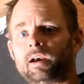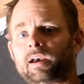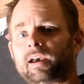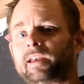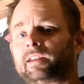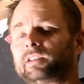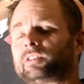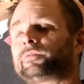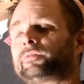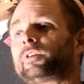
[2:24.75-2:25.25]

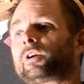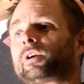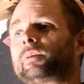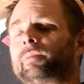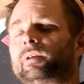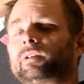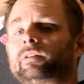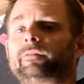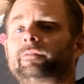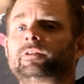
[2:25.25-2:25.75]
and it's very
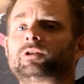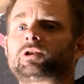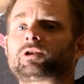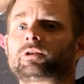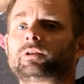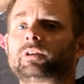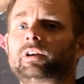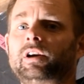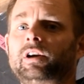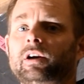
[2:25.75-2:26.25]

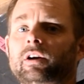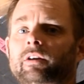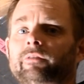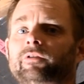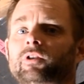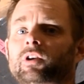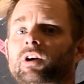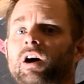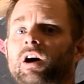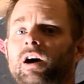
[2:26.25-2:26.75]
beneficial here
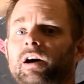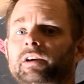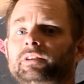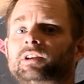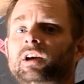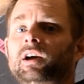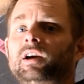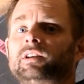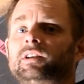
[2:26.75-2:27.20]
for us.